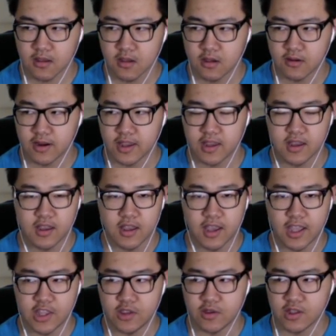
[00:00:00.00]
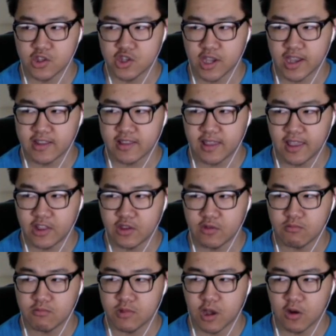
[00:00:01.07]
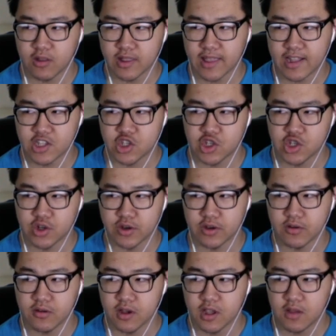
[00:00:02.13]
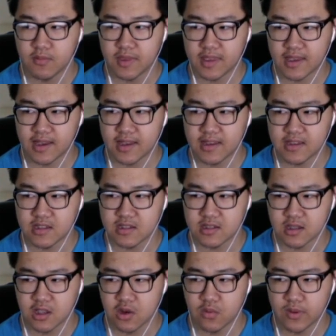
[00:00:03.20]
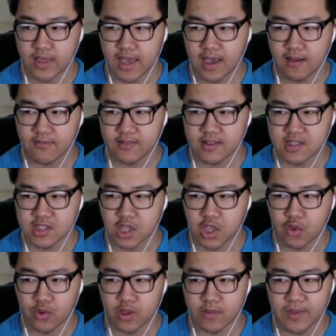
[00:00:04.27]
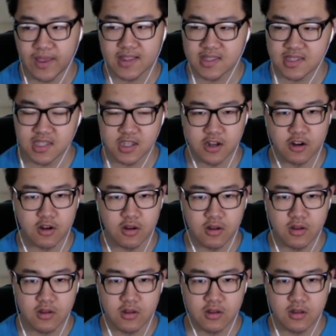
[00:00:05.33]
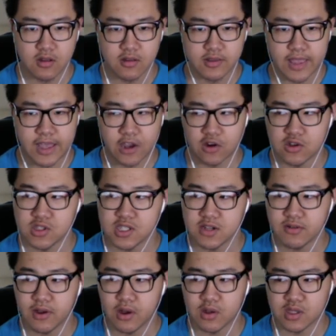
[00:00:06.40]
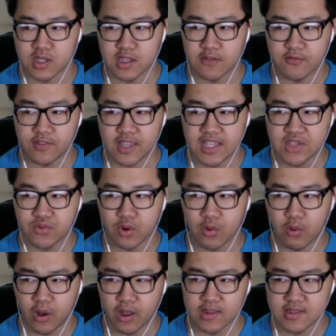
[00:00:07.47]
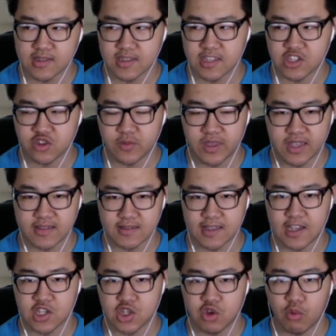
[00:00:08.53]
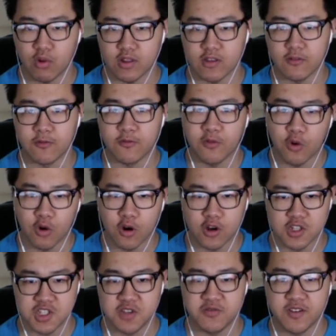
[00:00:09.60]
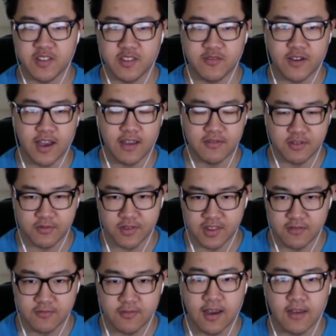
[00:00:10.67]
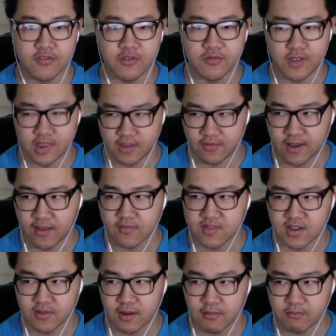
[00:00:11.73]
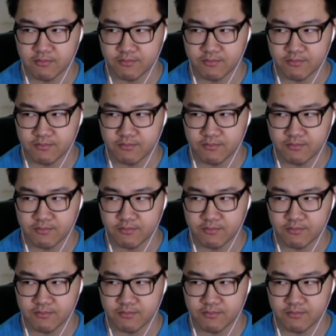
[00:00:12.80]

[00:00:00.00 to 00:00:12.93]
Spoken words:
Right? And you can check, and you know that that's true because we have these 3 bits here that are zeros, and if these were ones, then this would be a /24, 255, 255, 255, 0.